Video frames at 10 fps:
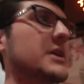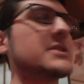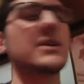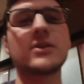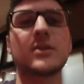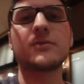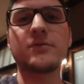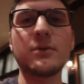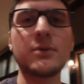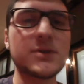bet ace king, got a
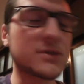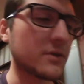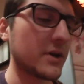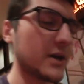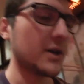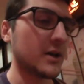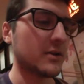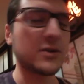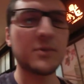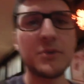fold. So
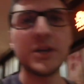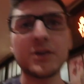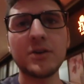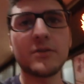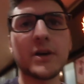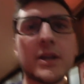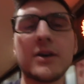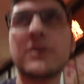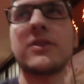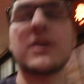looking pretty good right
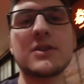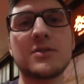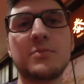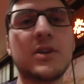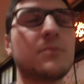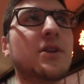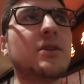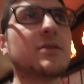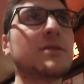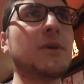now. I think I should be in the
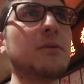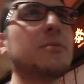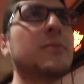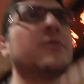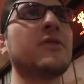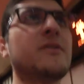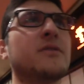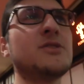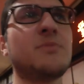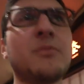middle, uh, maybe above
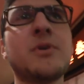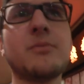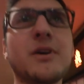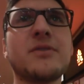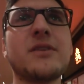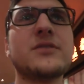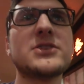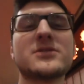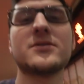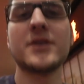average, probably above
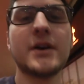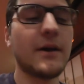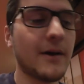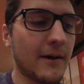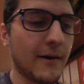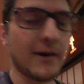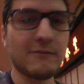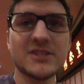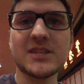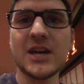average. So
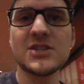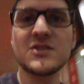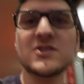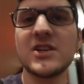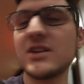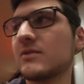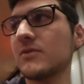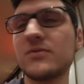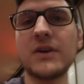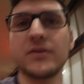um, let's cash this shit and
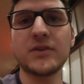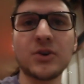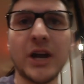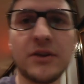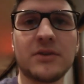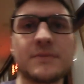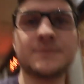win five hundred grand.